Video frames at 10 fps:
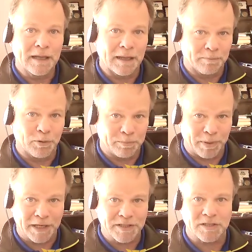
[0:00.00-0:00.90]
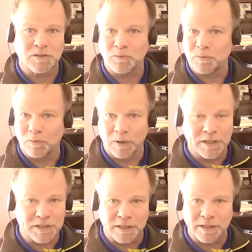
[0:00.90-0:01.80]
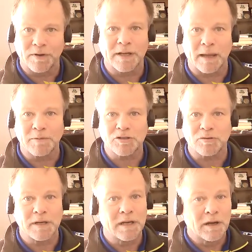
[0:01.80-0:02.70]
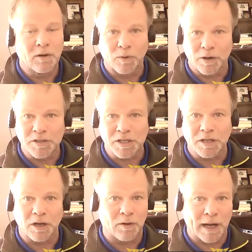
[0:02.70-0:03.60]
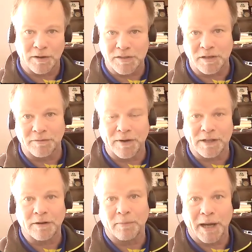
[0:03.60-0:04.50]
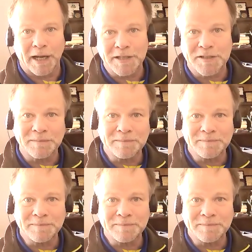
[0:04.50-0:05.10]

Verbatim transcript: input basis what is the different chemistry where does it go how does it affect our bodies